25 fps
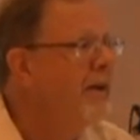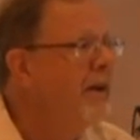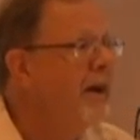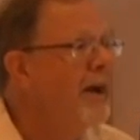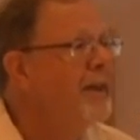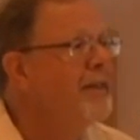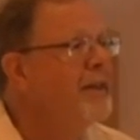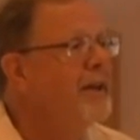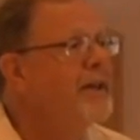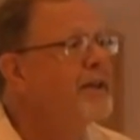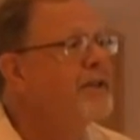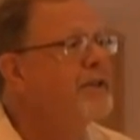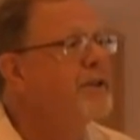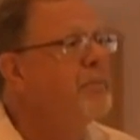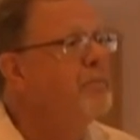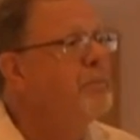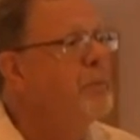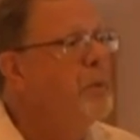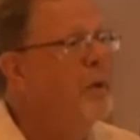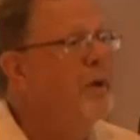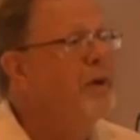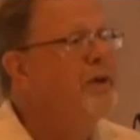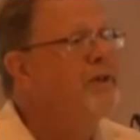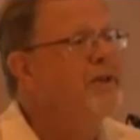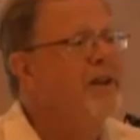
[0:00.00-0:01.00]
I think it's
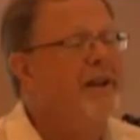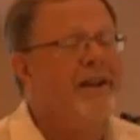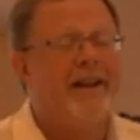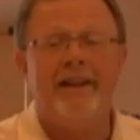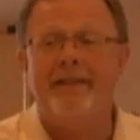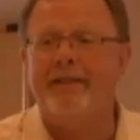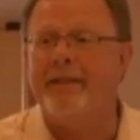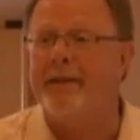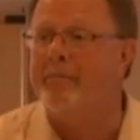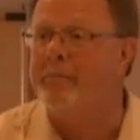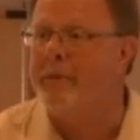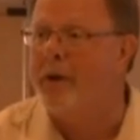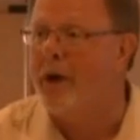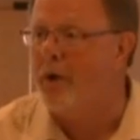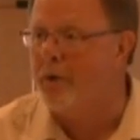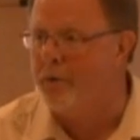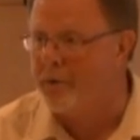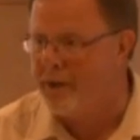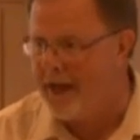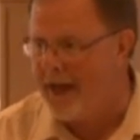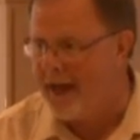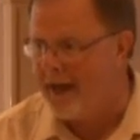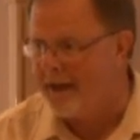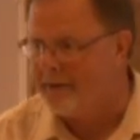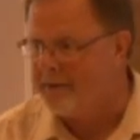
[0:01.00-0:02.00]
important to let them know
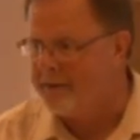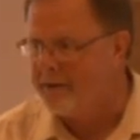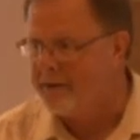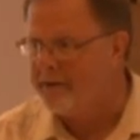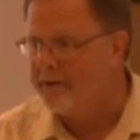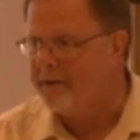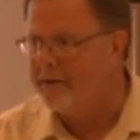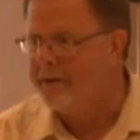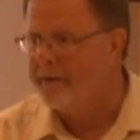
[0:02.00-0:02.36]
that.